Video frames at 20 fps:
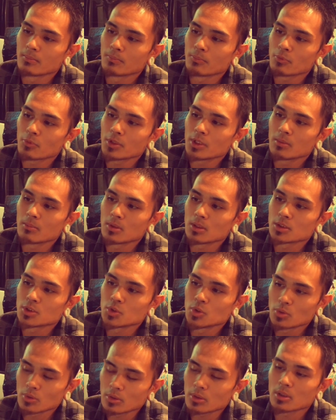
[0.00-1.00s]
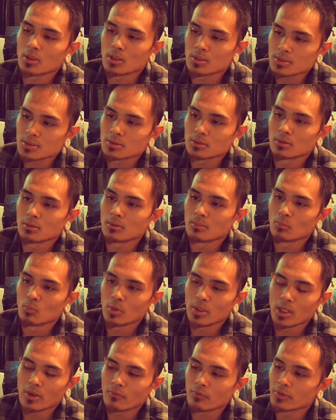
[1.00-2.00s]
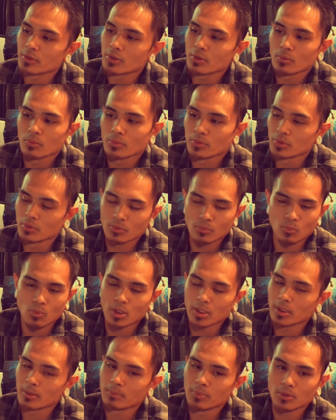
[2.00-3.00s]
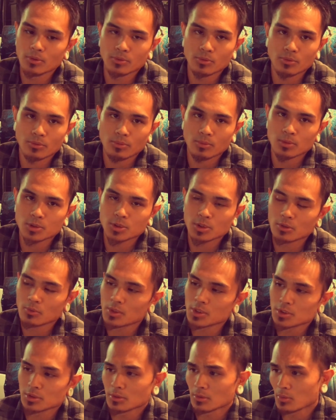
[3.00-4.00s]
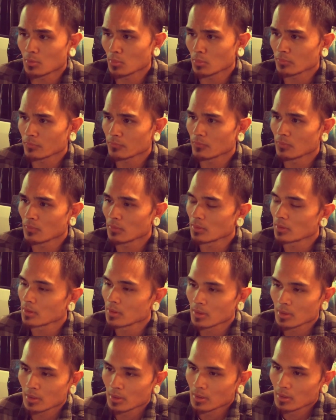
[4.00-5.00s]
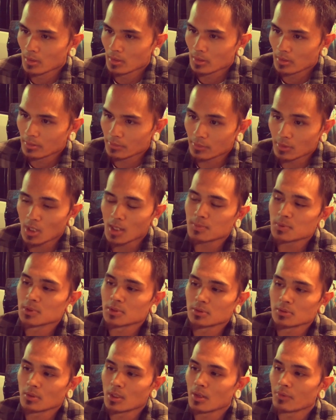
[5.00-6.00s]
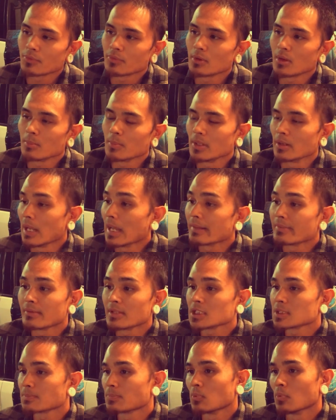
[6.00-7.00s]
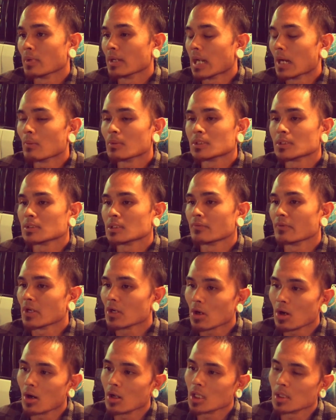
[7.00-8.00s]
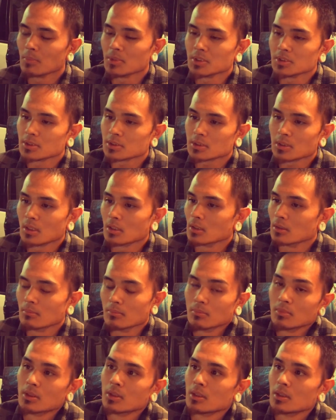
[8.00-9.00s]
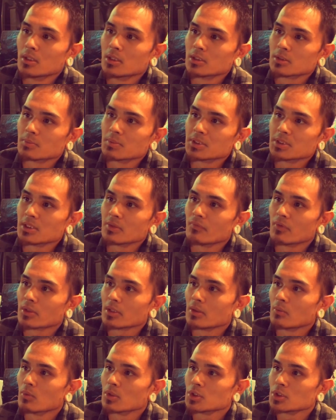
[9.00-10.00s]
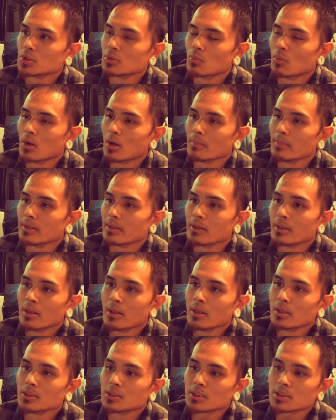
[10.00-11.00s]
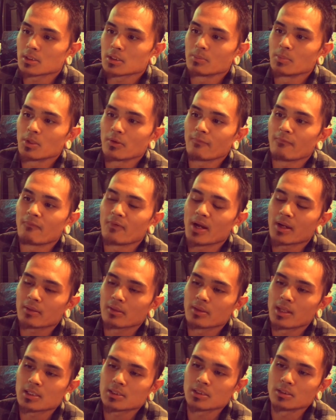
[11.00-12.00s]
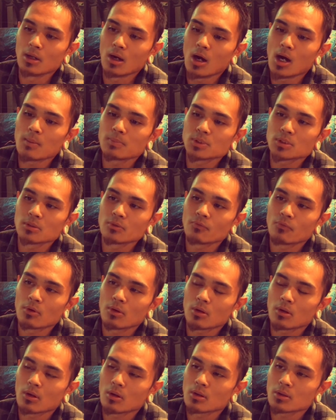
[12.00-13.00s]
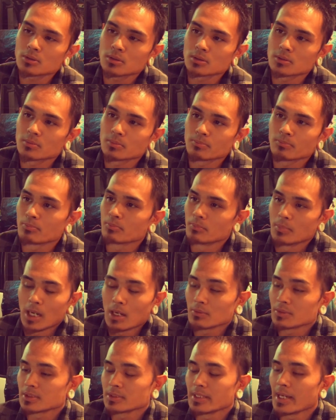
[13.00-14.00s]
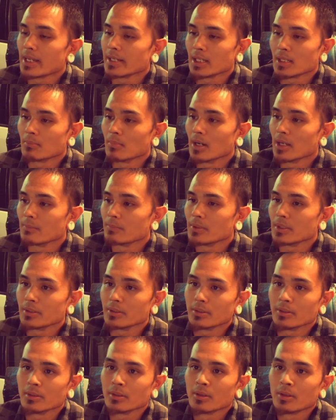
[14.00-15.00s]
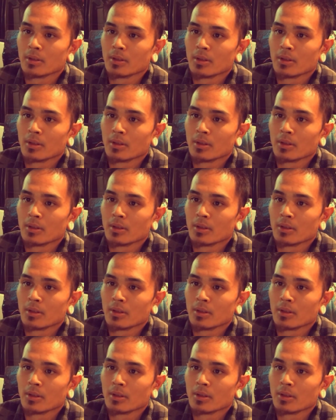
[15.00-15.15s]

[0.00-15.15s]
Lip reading: pretty much your custom, whatever you're wanting to build your 3rd generation Accord for. The options are out there. I mean, at this point, I would just even call them and just tell them specifically what you want. I mean, just the mere fact that that's an option for our cars is outstanding in my opinion.